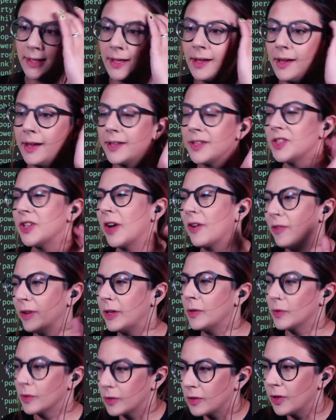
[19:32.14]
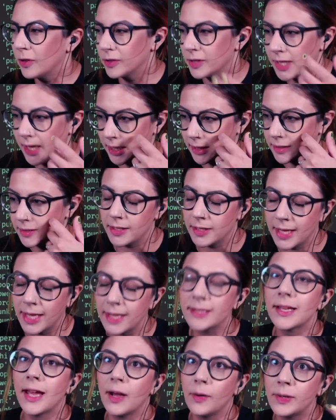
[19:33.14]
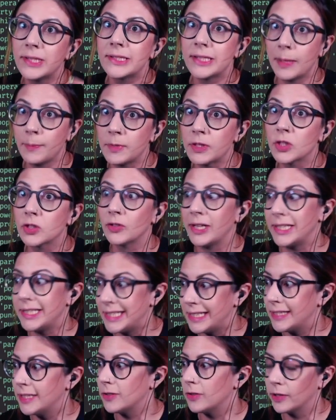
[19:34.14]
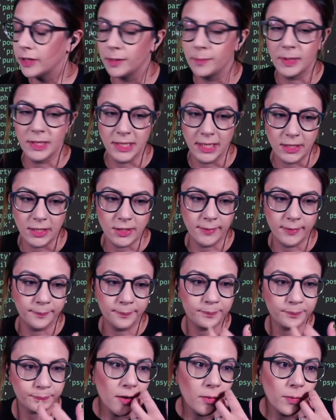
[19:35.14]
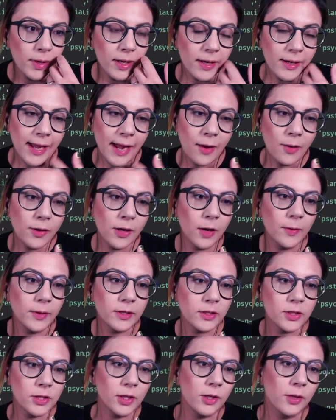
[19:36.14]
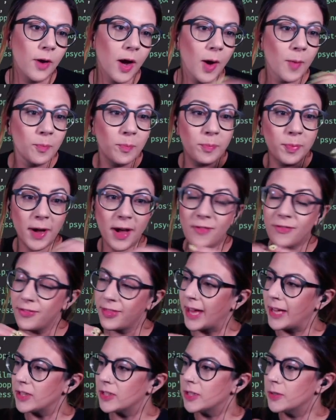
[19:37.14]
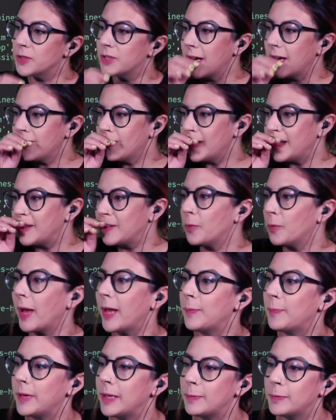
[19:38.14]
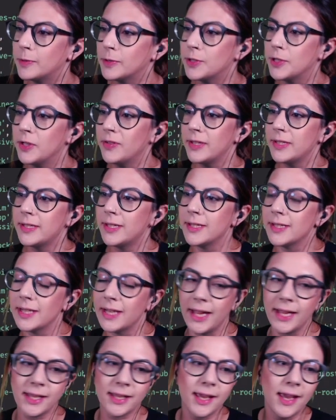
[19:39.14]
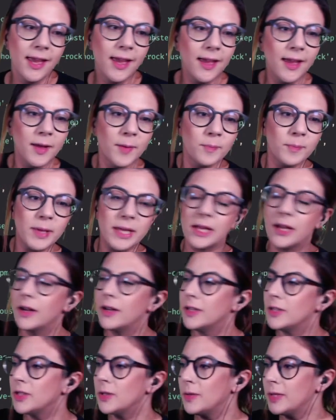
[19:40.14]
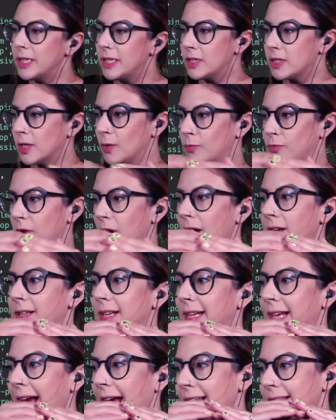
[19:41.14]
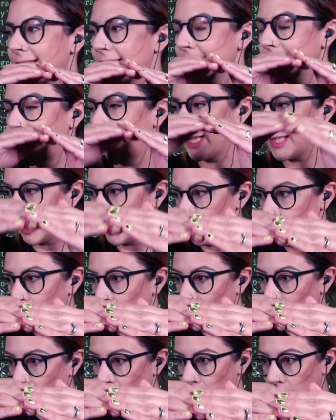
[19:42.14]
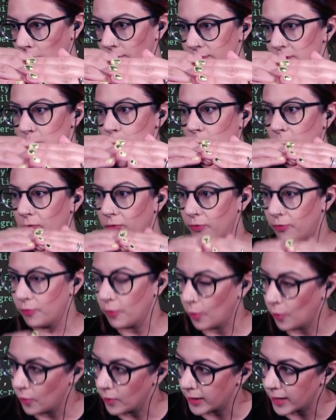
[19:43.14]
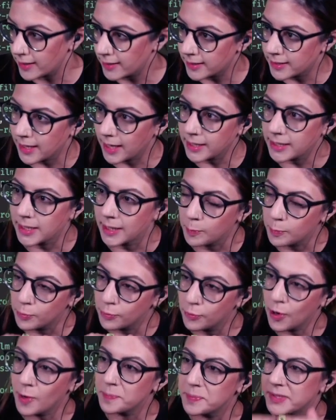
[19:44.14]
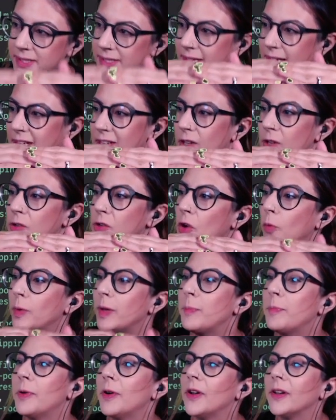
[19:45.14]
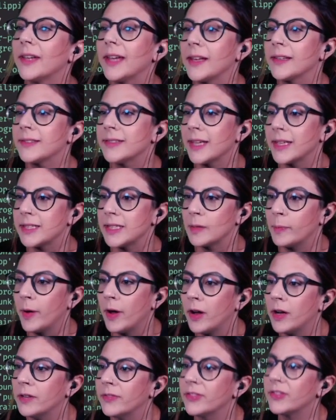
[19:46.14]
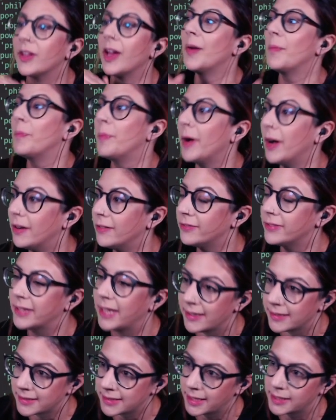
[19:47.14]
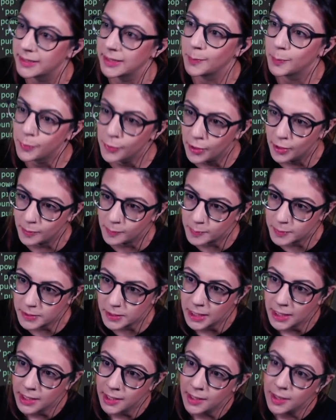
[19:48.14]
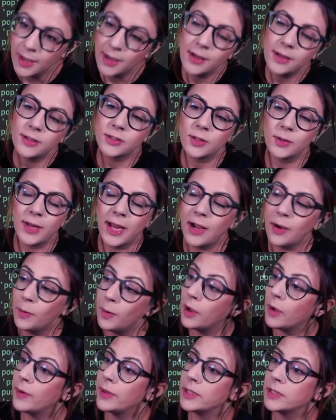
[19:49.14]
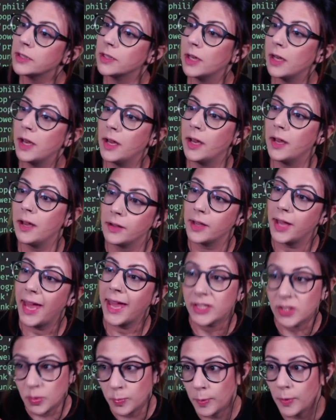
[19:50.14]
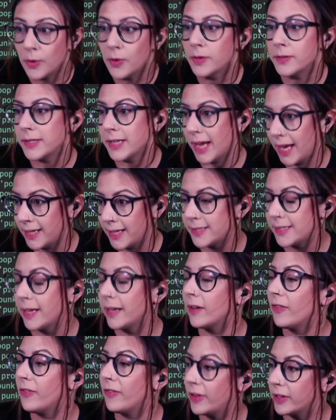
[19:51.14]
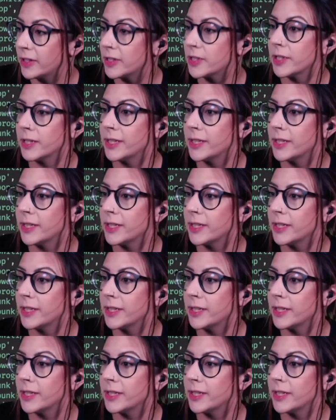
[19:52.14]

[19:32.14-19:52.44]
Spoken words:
It's generally called a context, and that's how it's demonstrated in the documentation. We are now going to, above that, so generally the way people do this is like, because you need to run getStaticPaths before getStaticProps, that you normally put getStaticPaths above getStaticProps. So now we're going to export async function